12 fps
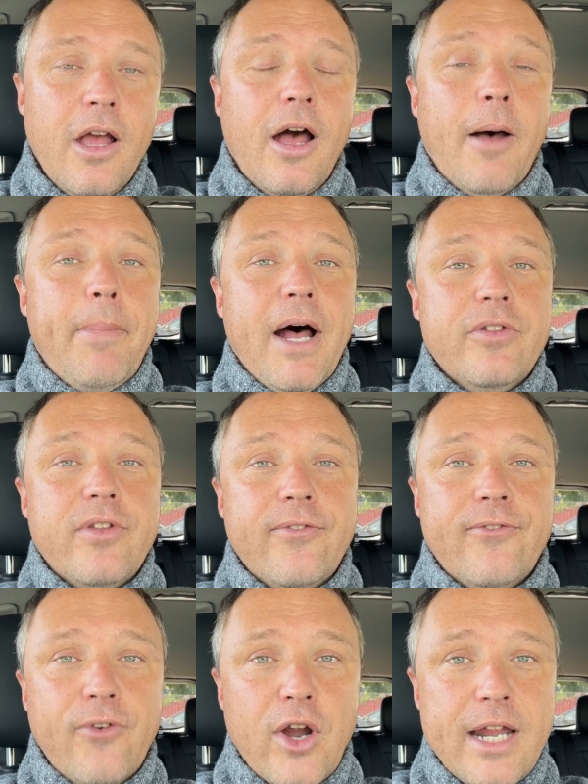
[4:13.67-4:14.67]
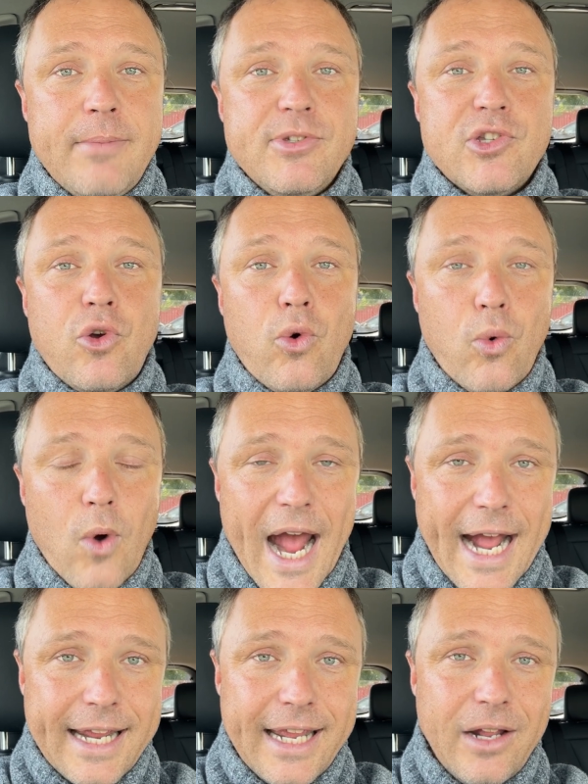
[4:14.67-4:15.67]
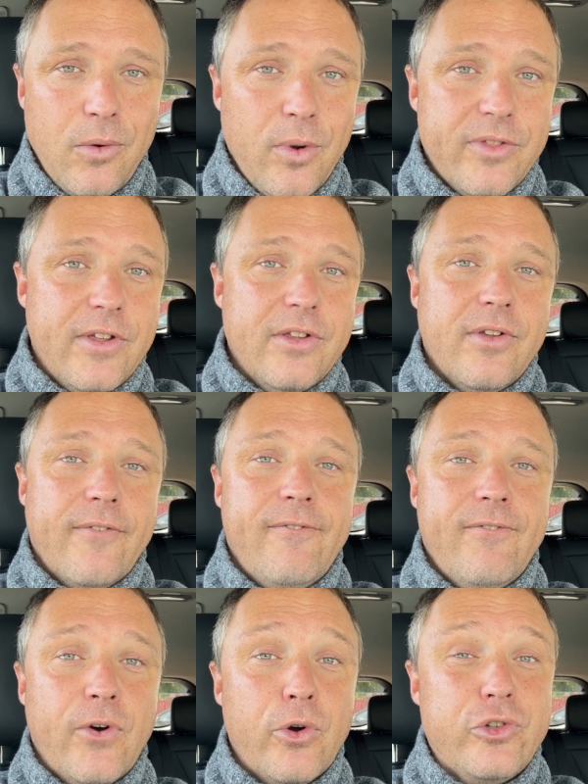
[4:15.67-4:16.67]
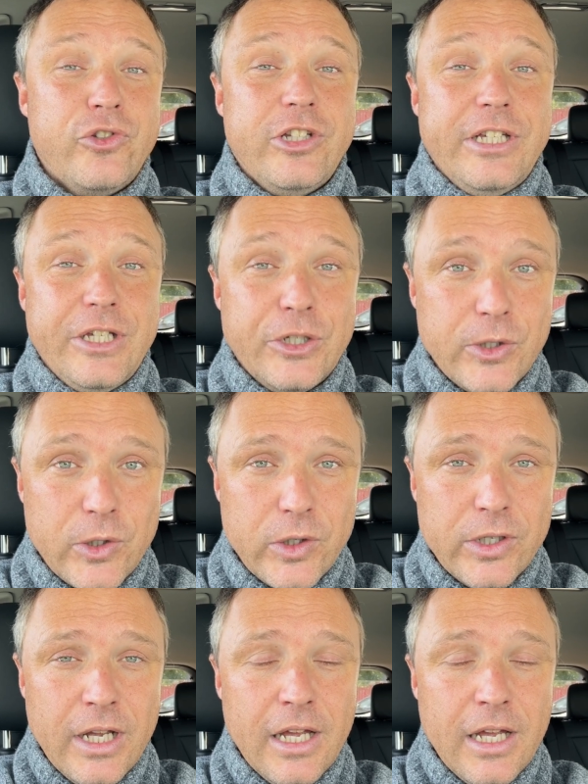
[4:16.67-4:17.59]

about the frames cracking within the first year?